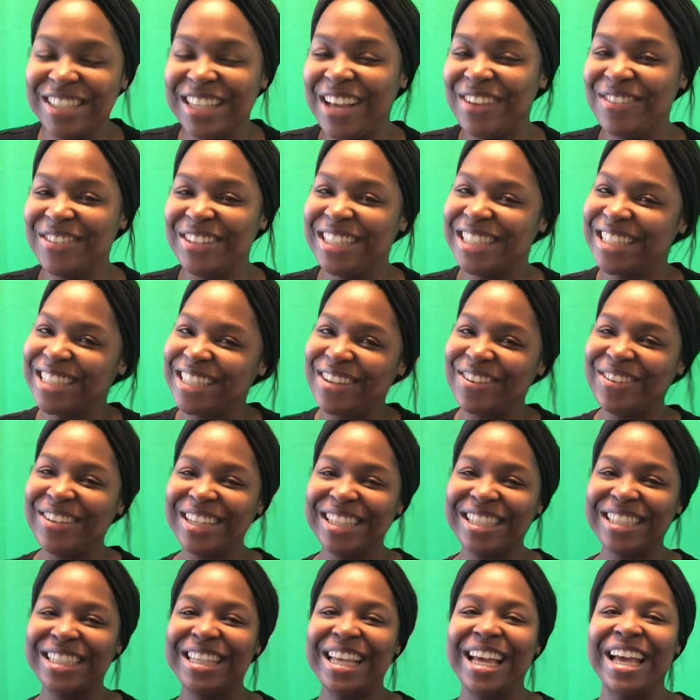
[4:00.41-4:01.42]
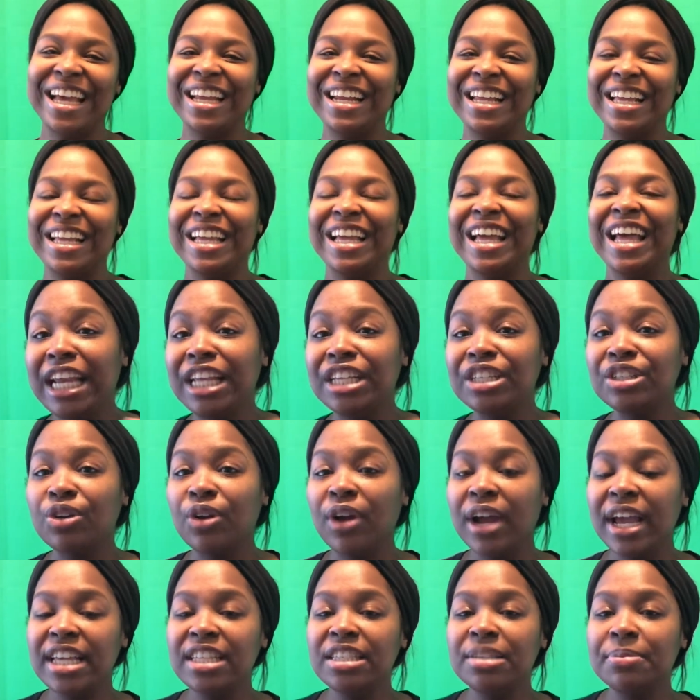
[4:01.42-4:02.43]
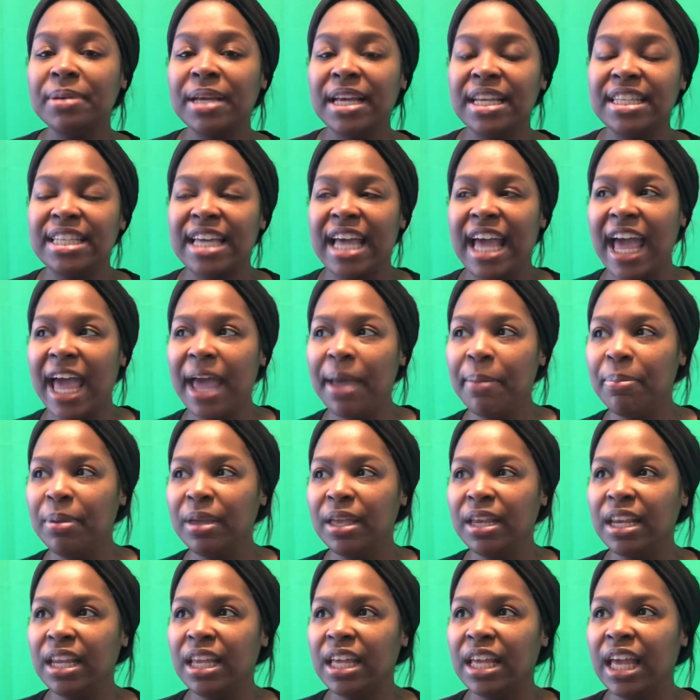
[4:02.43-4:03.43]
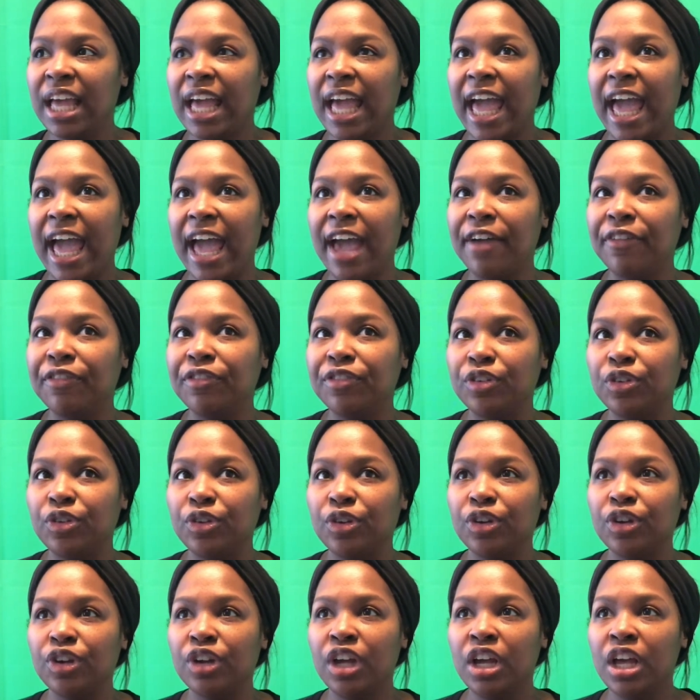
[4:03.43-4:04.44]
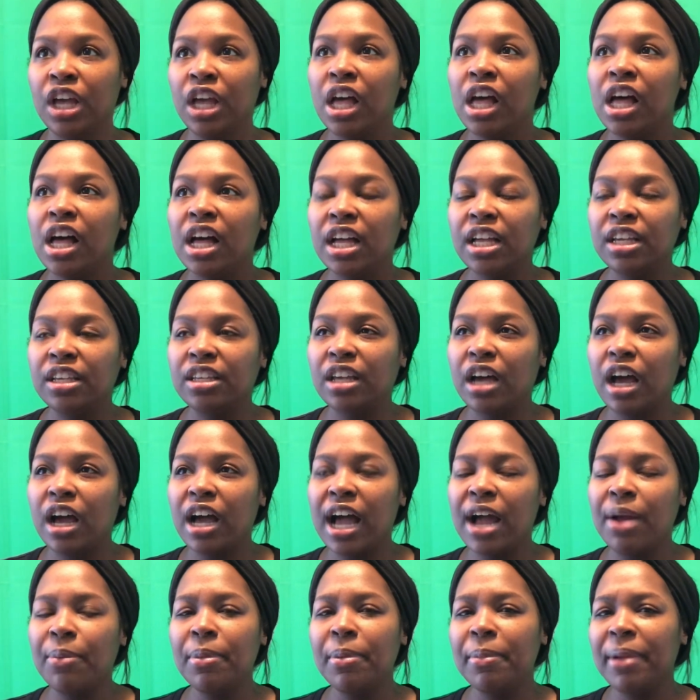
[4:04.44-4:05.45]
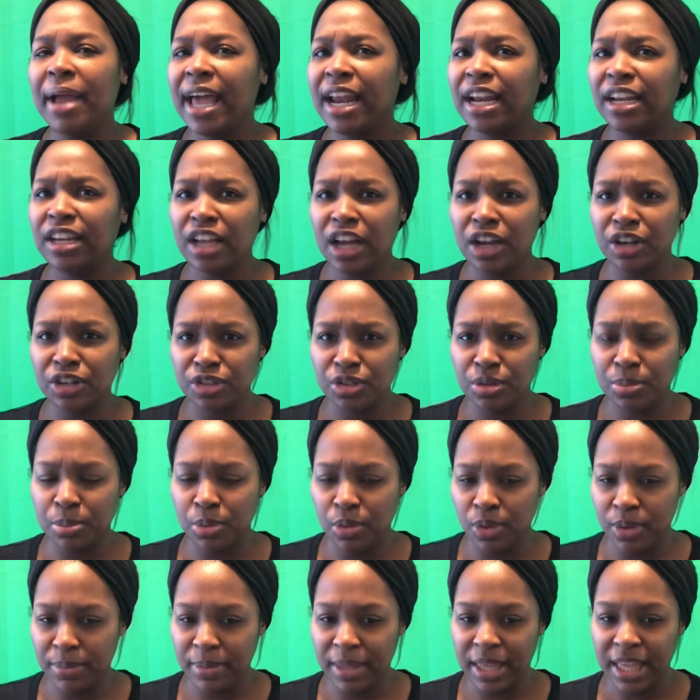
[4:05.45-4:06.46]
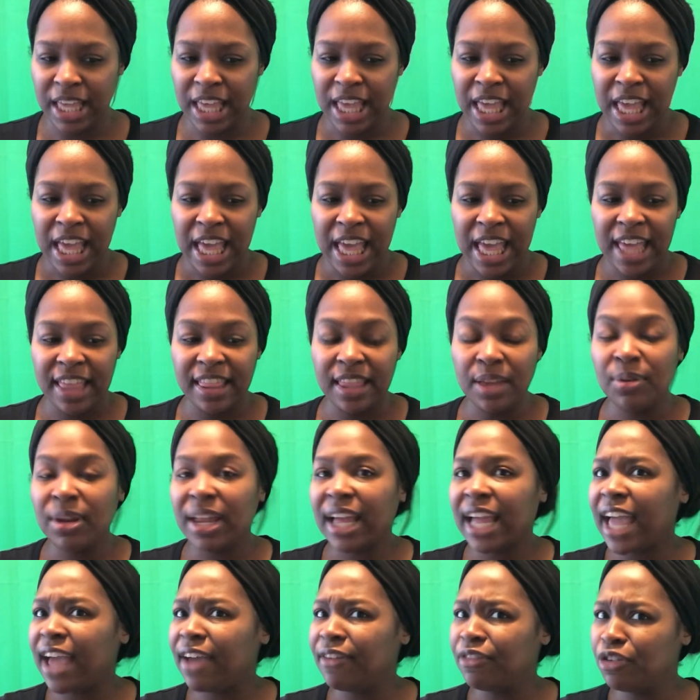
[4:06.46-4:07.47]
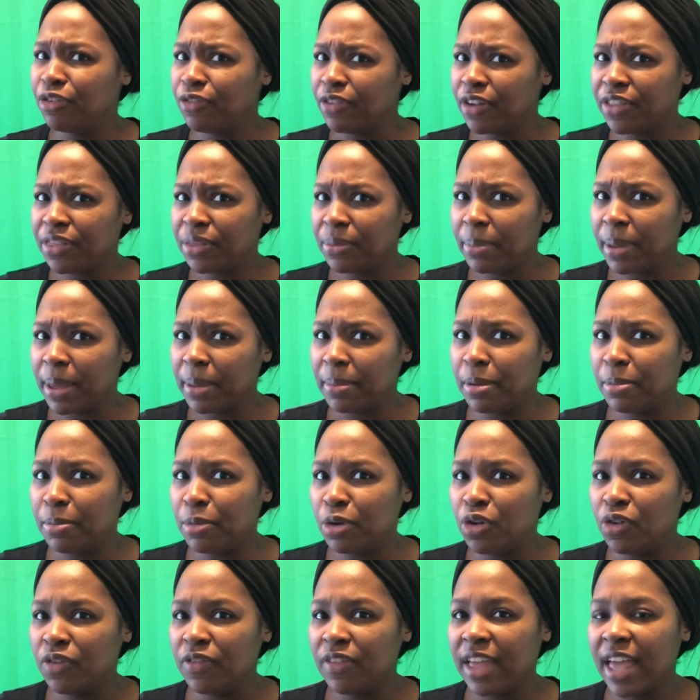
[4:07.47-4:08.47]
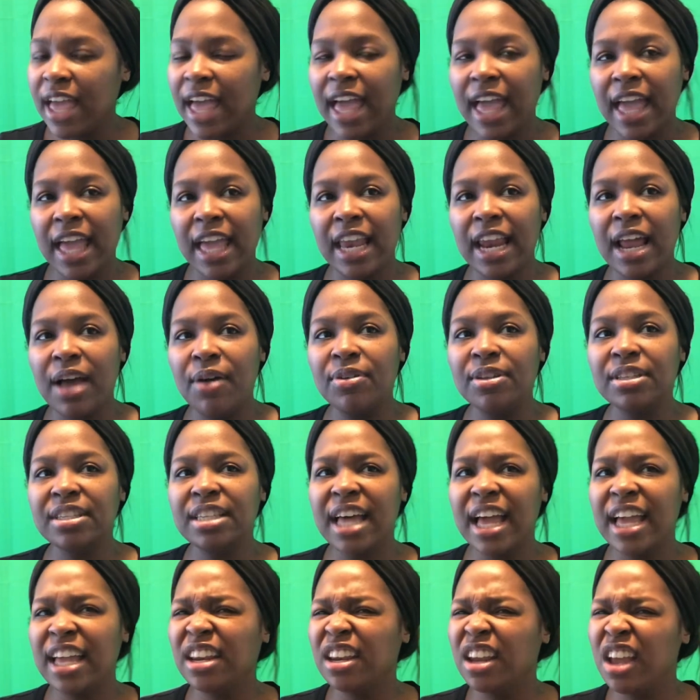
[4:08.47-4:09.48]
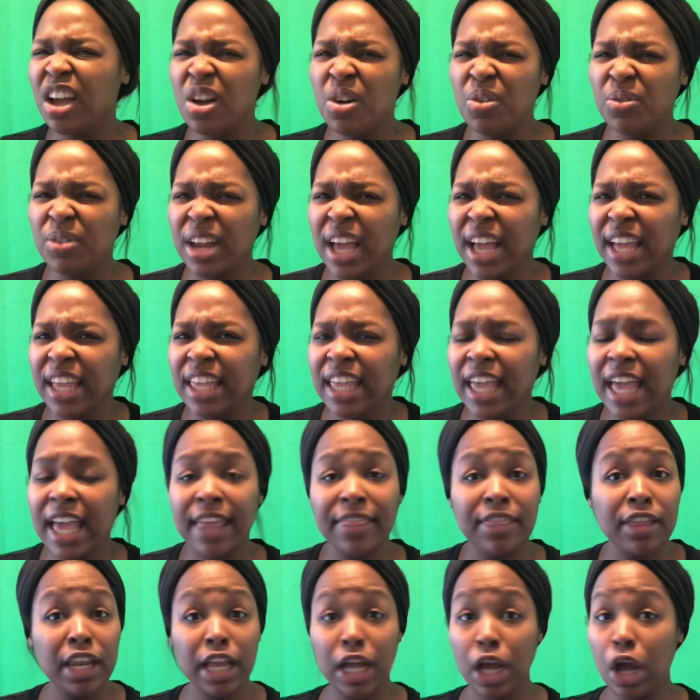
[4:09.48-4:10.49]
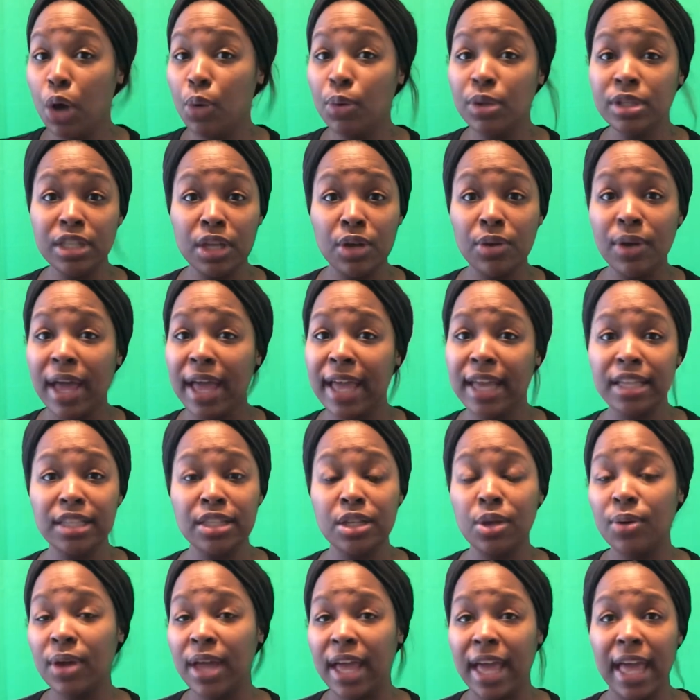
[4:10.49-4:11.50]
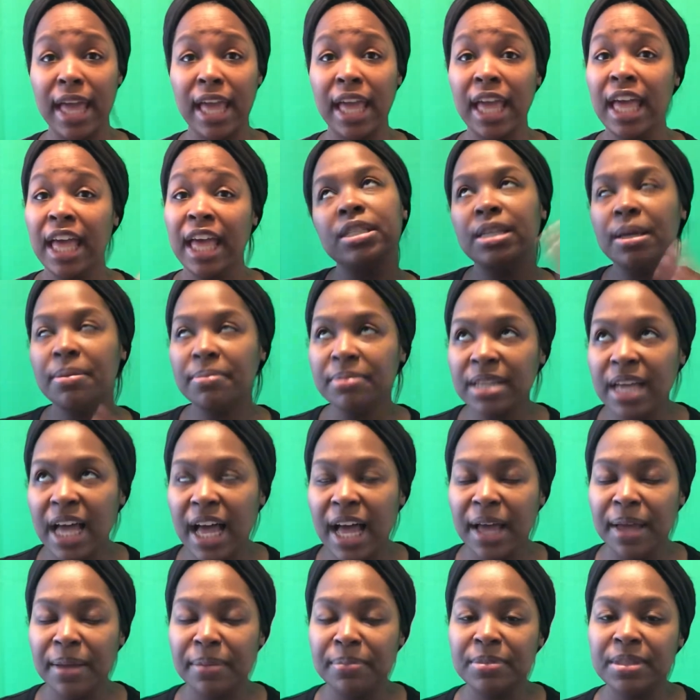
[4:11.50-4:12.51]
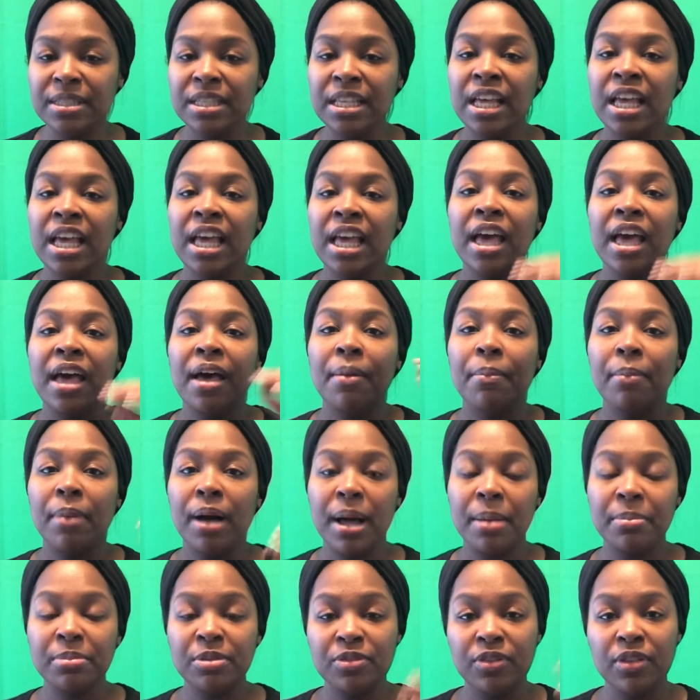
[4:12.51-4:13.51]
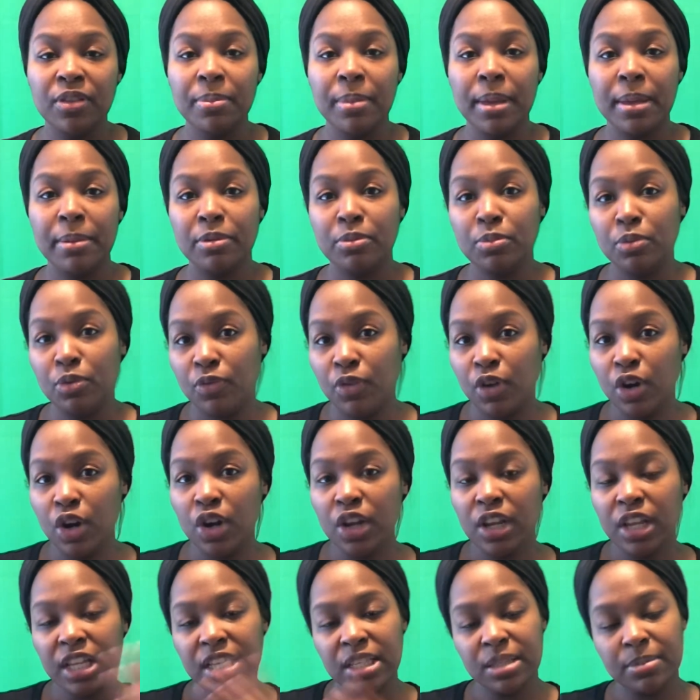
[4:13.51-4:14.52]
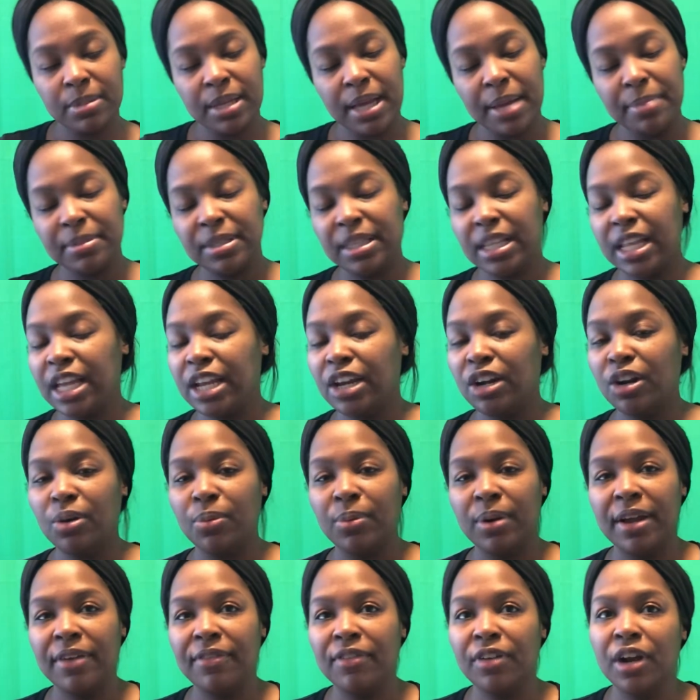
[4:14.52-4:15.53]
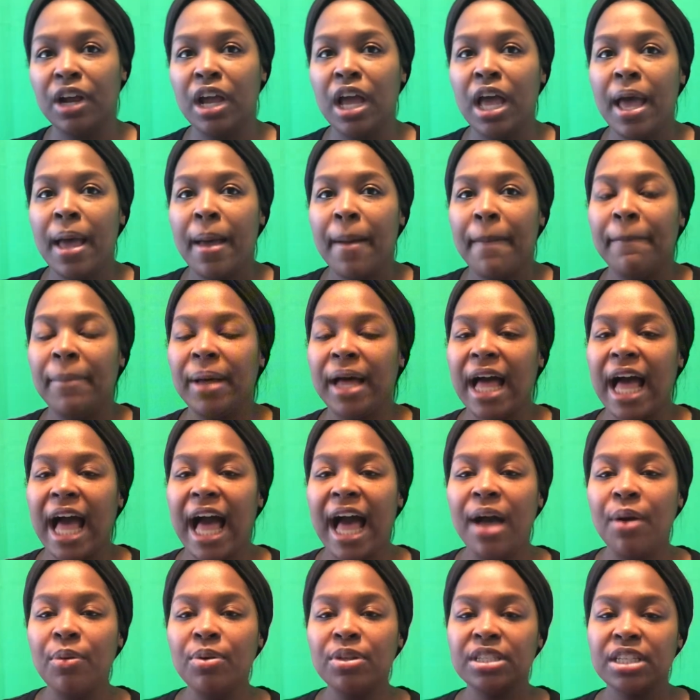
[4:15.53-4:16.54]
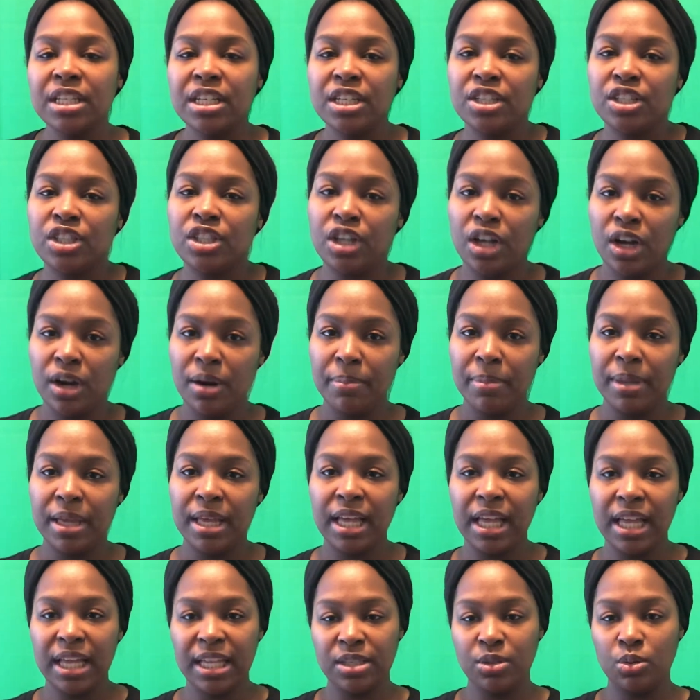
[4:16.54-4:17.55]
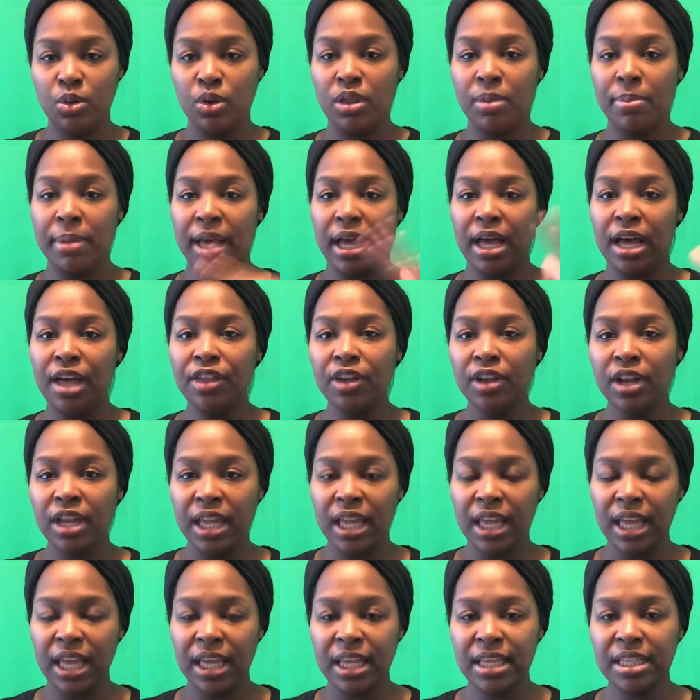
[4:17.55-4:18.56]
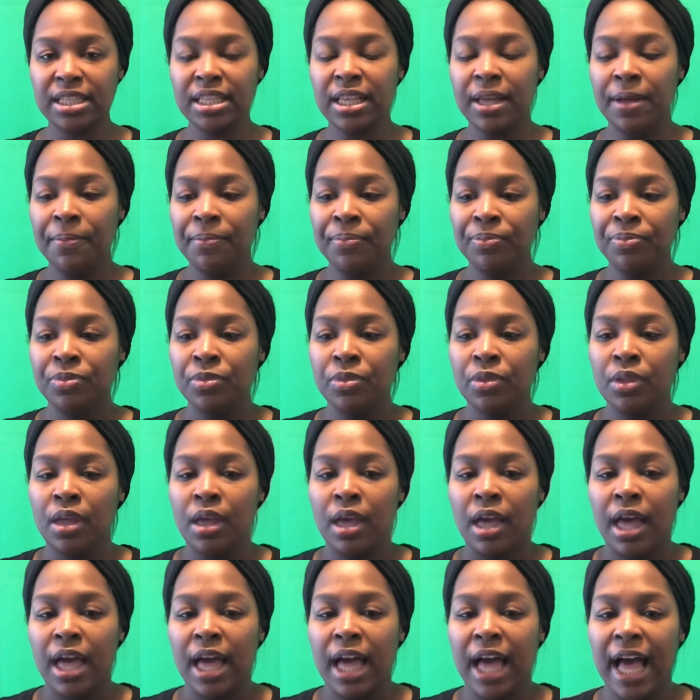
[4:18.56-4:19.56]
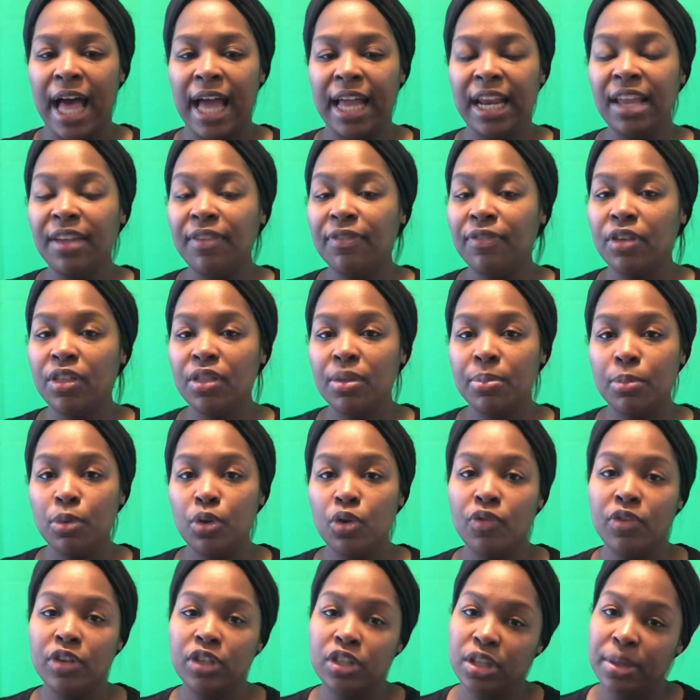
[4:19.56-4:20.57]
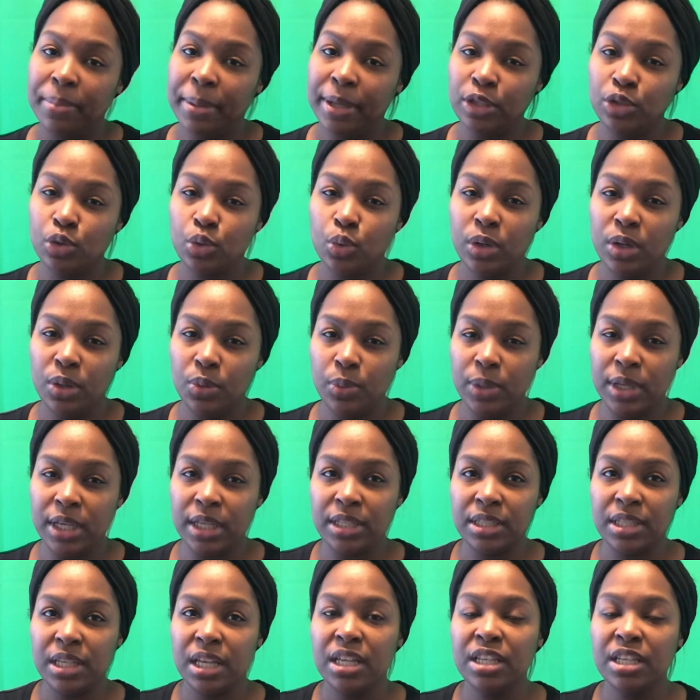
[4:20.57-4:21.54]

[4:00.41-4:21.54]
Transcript: That was so exciting. It's crazy because it happened after a doc. I remember I had a doctor's appointment and they were like, have you felt the baby move yet? And I was like, no, not yet. And they're like, oh, it's okay, it's okay. Sometimes moms feel the babies move early, sometimes later or whatever. But I wasn't concerned because with my other kids, I didn't feel the move until about 20 weeks.